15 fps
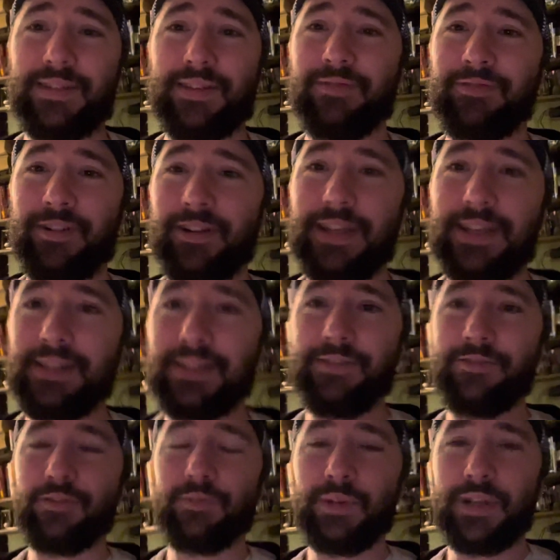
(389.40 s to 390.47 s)
it very easy
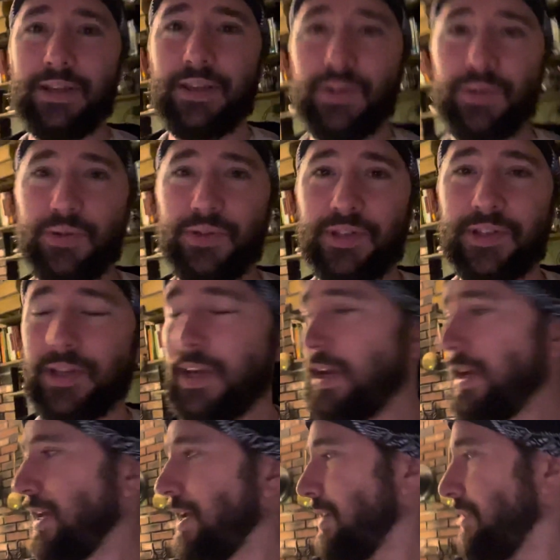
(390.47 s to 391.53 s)
for me to use.
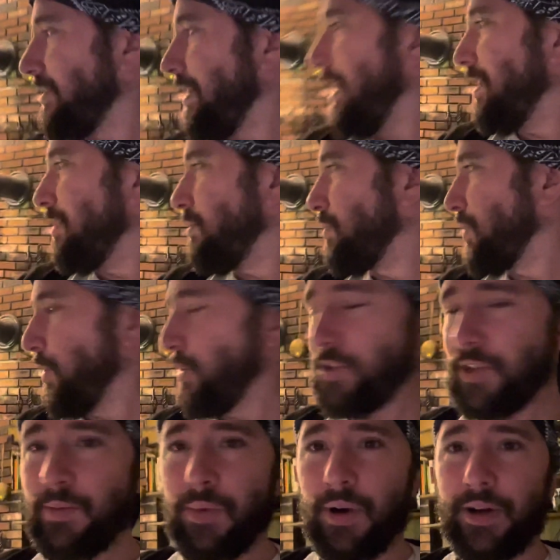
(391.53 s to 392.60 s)
That
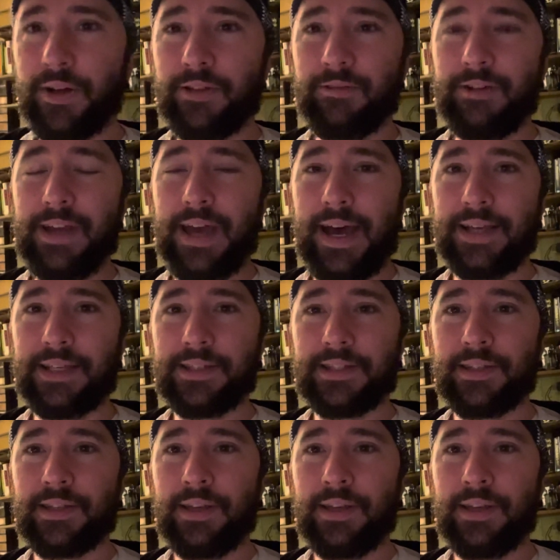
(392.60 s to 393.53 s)
Prusa Mark III's